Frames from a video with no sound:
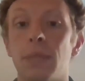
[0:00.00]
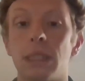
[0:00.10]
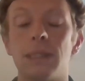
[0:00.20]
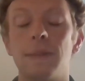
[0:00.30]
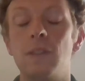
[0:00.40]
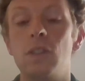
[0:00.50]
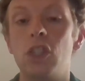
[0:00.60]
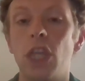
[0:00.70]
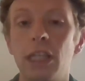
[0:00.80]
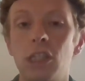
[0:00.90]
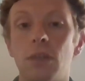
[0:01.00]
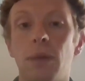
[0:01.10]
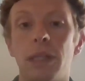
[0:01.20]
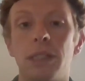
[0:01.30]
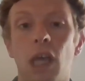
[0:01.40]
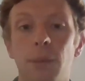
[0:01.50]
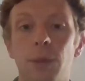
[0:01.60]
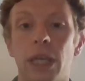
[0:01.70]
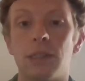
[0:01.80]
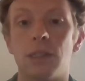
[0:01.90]
But that this is changing by the time
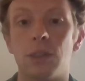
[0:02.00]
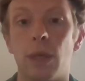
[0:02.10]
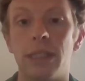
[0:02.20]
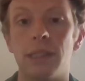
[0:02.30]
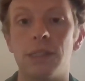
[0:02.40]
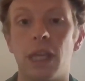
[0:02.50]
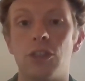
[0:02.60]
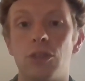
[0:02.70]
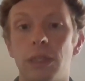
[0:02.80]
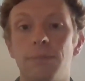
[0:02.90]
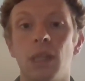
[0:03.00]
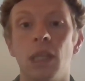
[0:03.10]
we get to the 20th century.